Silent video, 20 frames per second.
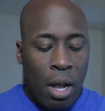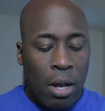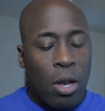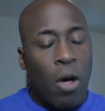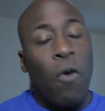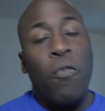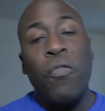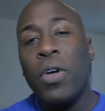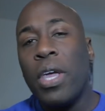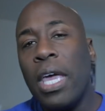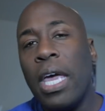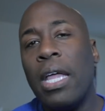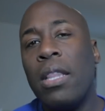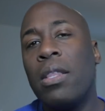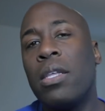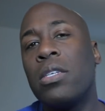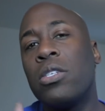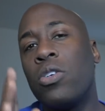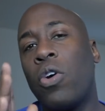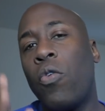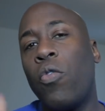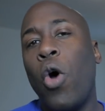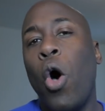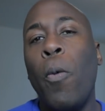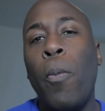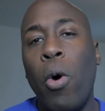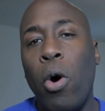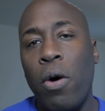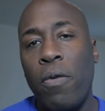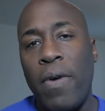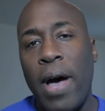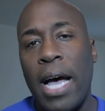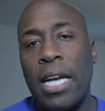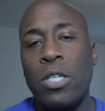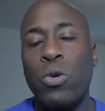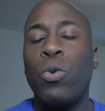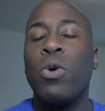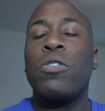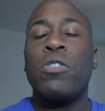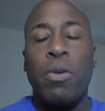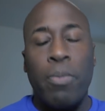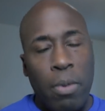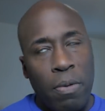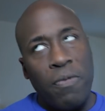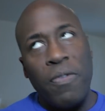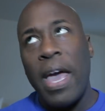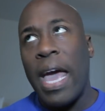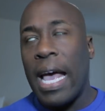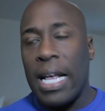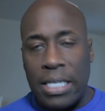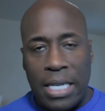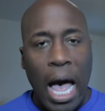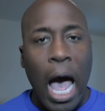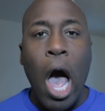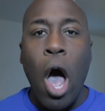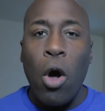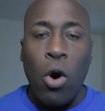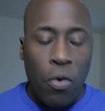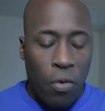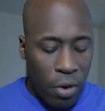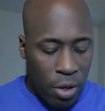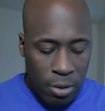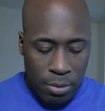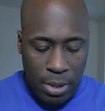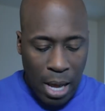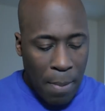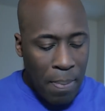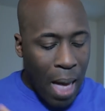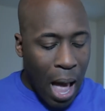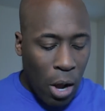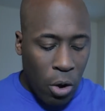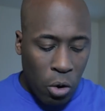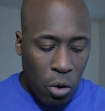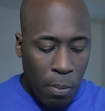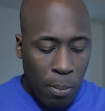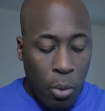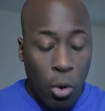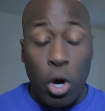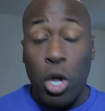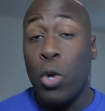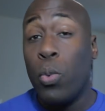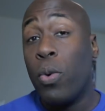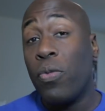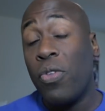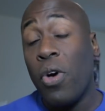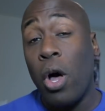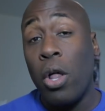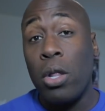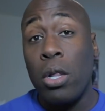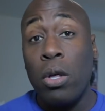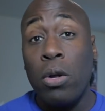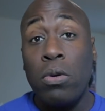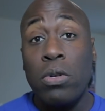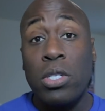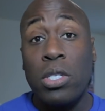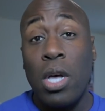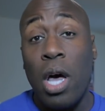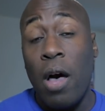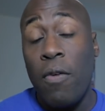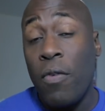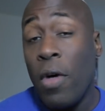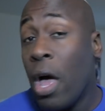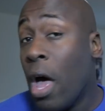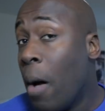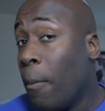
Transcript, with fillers: Don't forget, this is a robo advisor with some advanced algorithms. I'm not gonna bore you with all the little stuff,